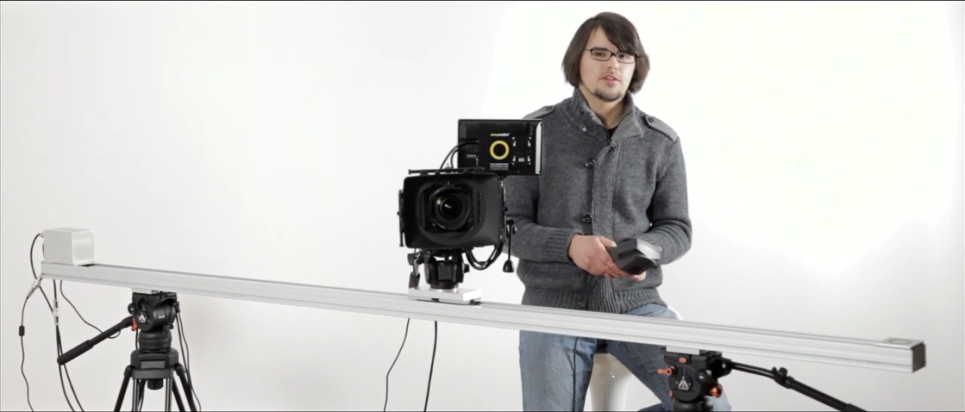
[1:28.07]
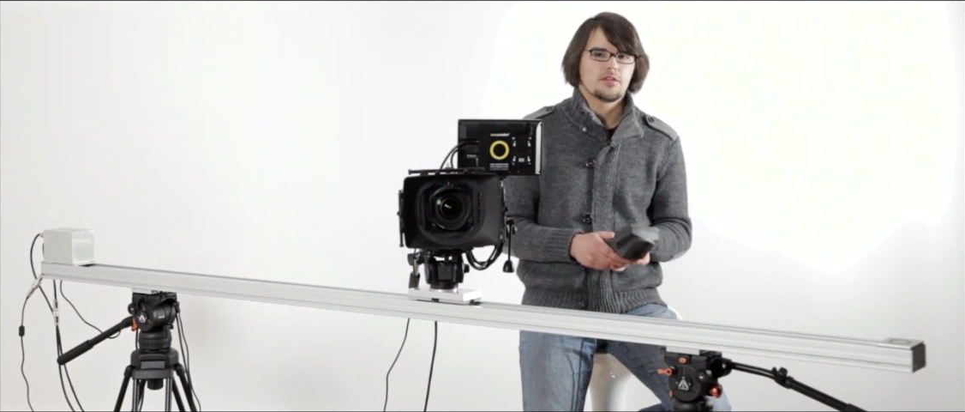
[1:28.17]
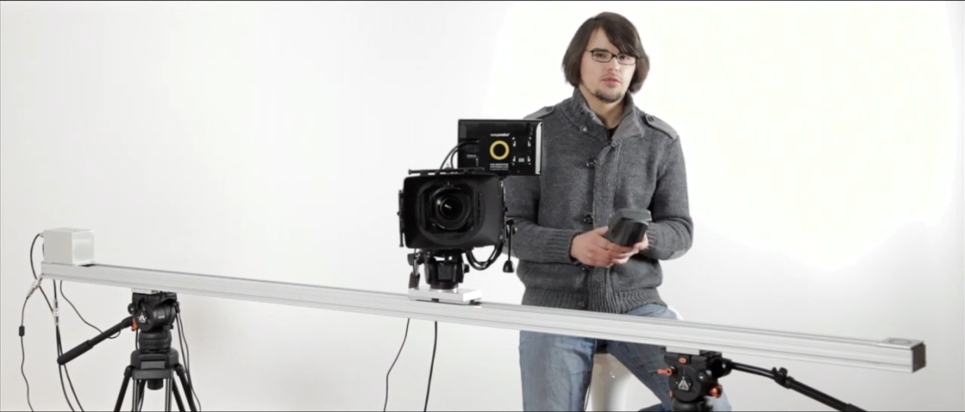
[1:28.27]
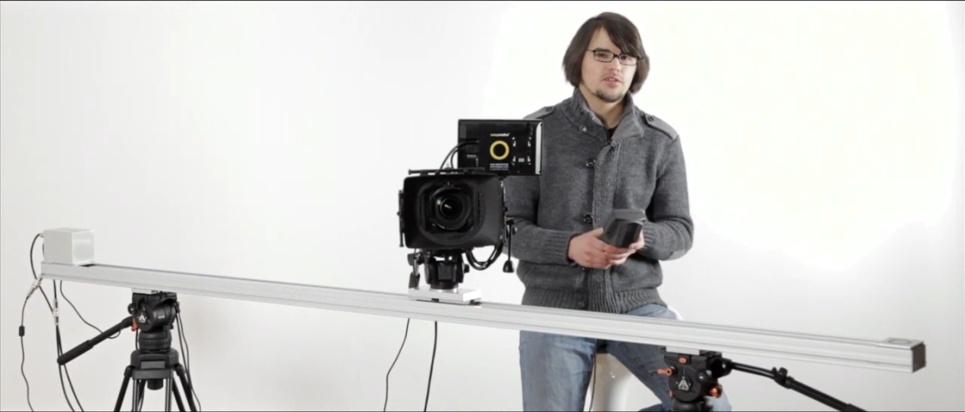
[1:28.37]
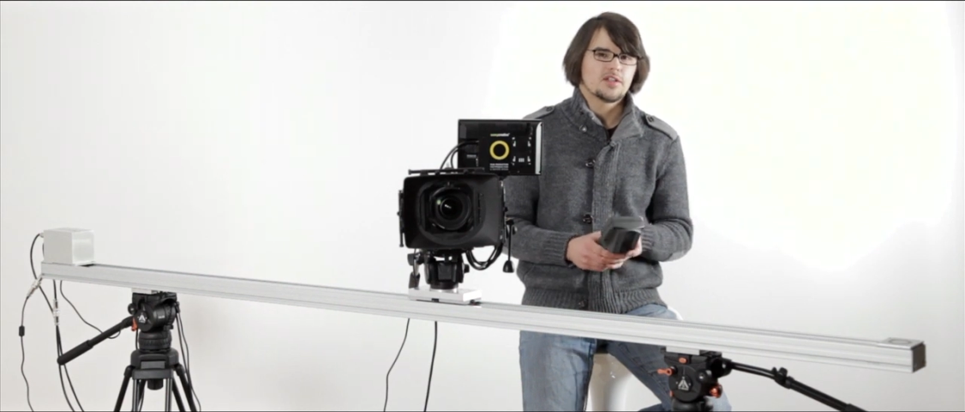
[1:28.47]

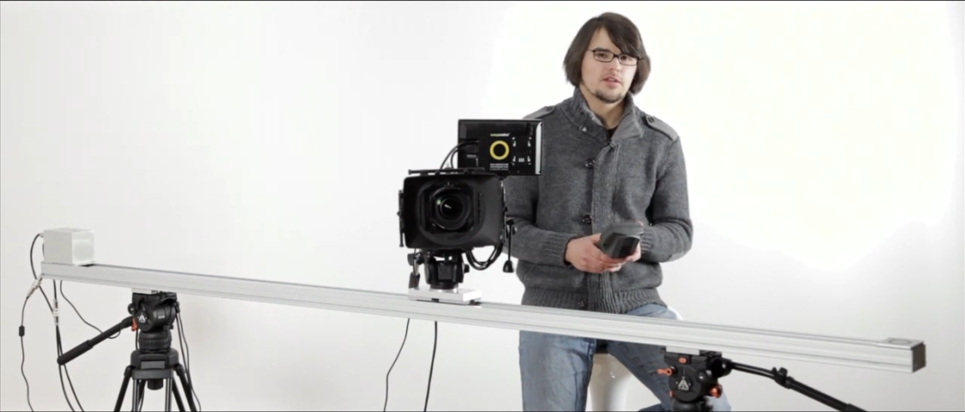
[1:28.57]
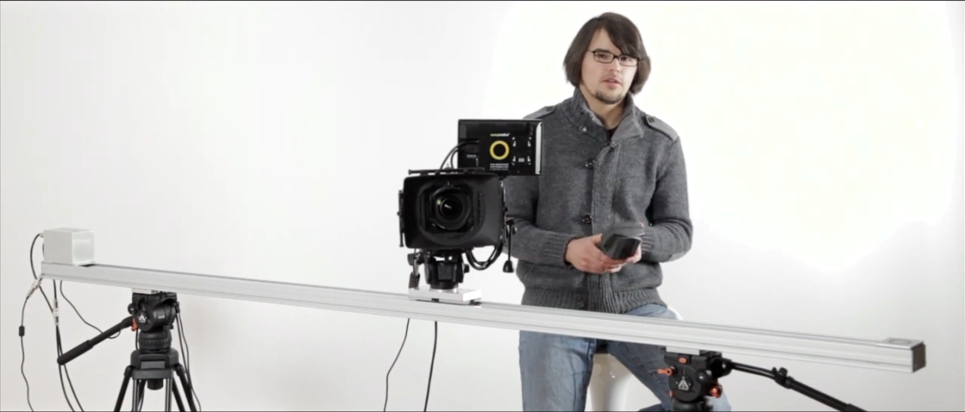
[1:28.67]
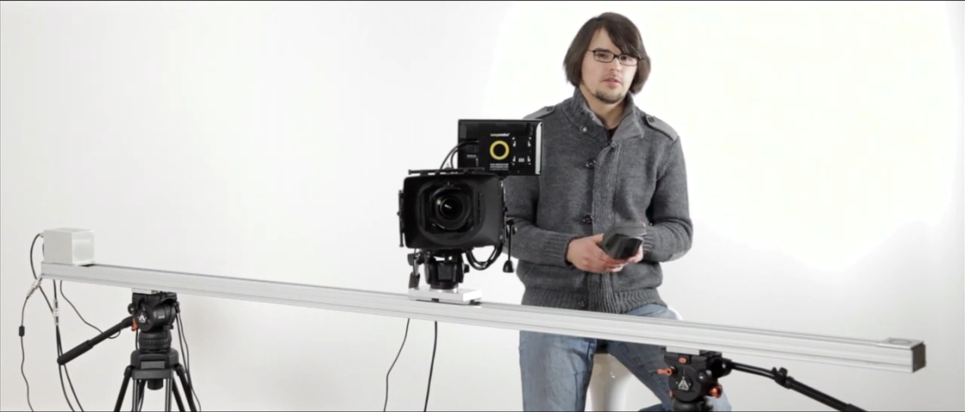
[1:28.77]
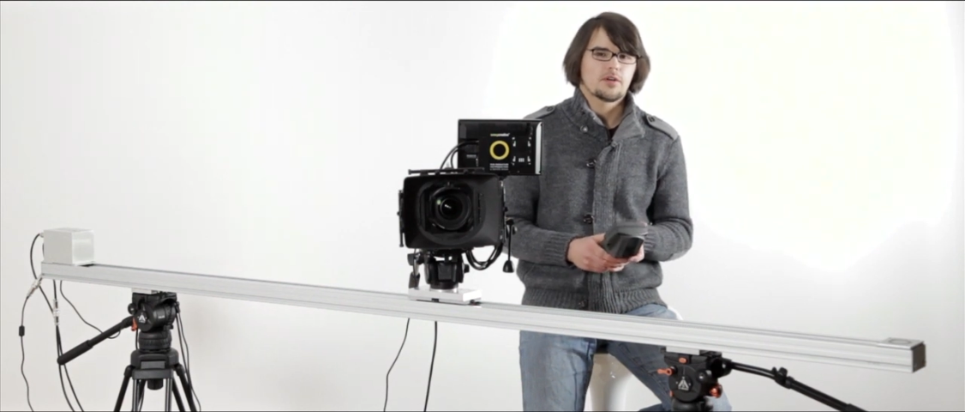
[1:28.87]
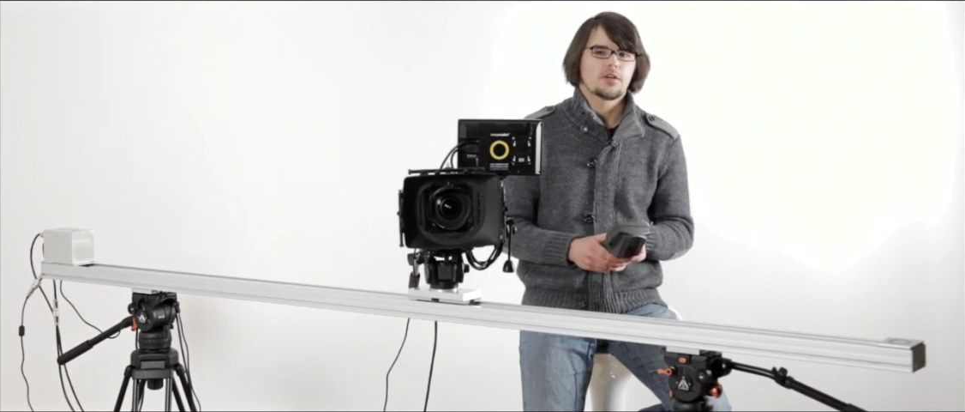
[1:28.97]
that you
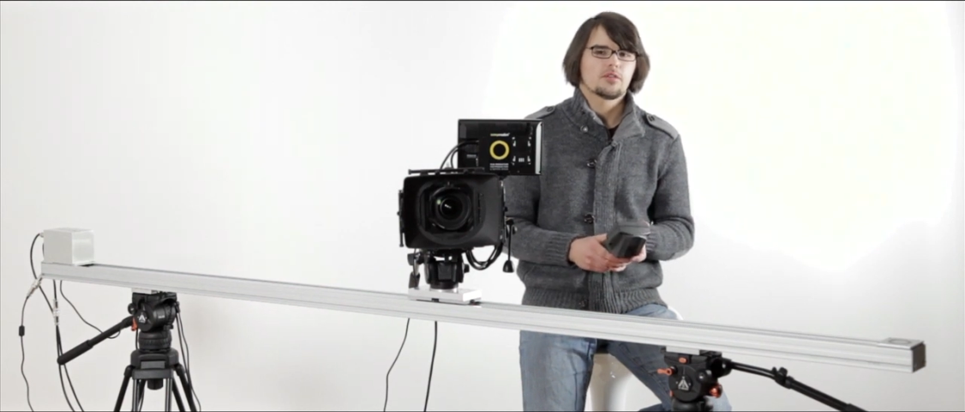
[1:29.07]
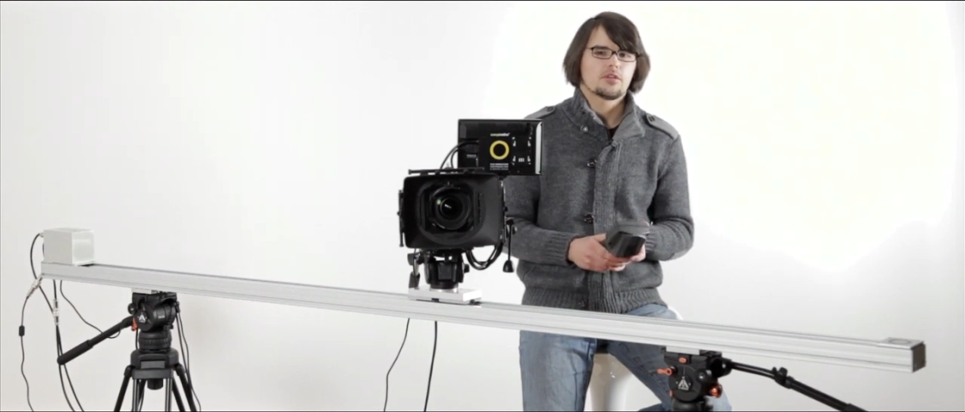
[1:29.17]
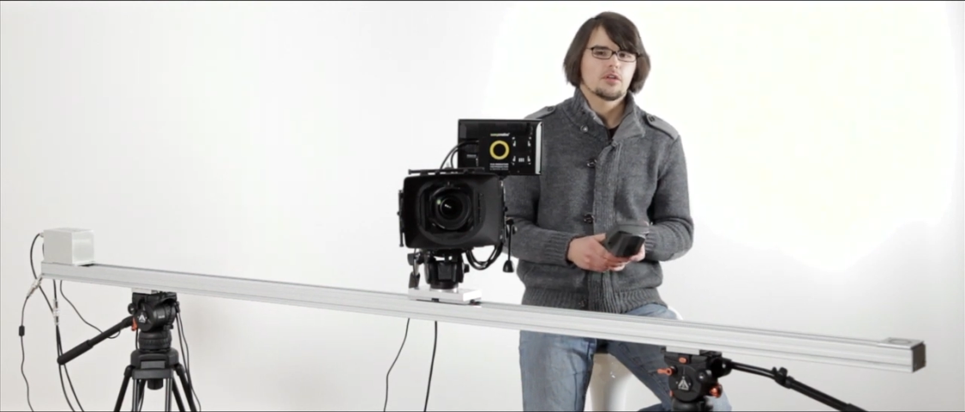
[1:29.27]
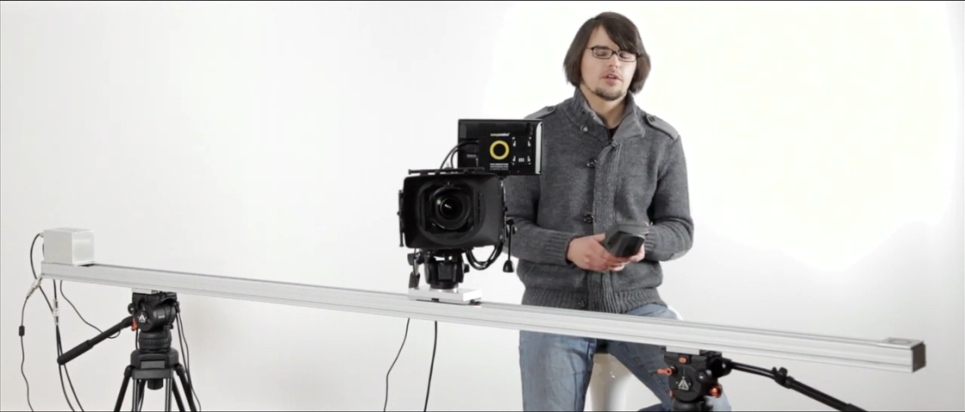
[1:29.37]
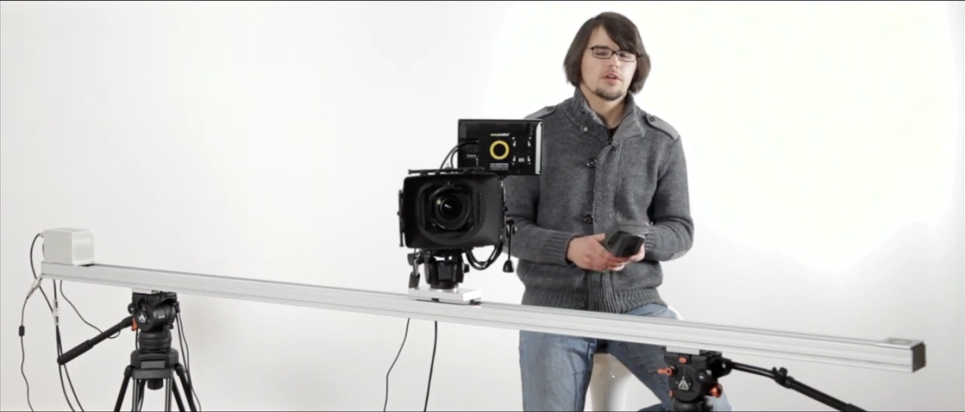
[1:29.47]
set in the
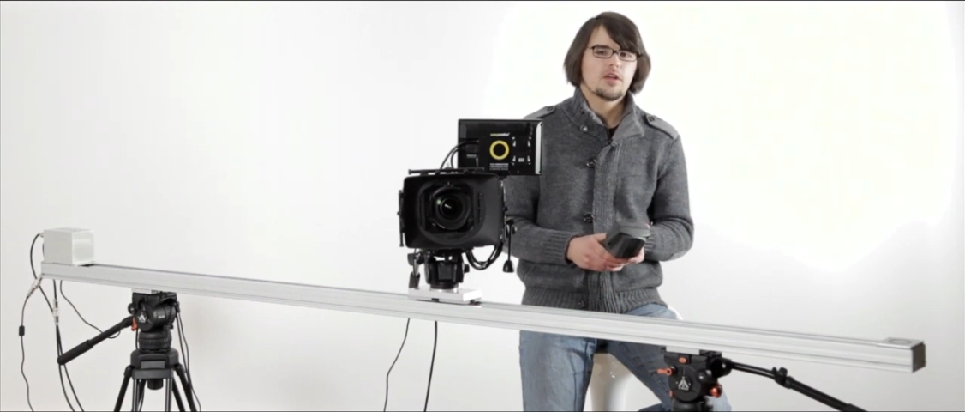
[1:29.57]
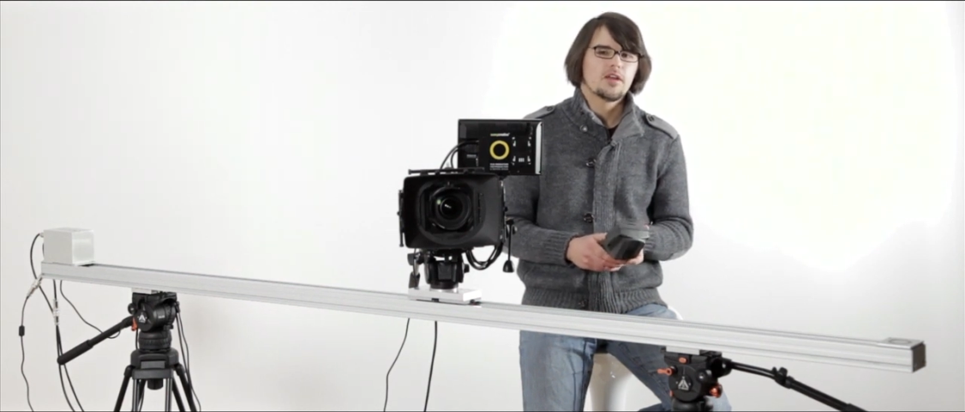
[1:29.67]
controller.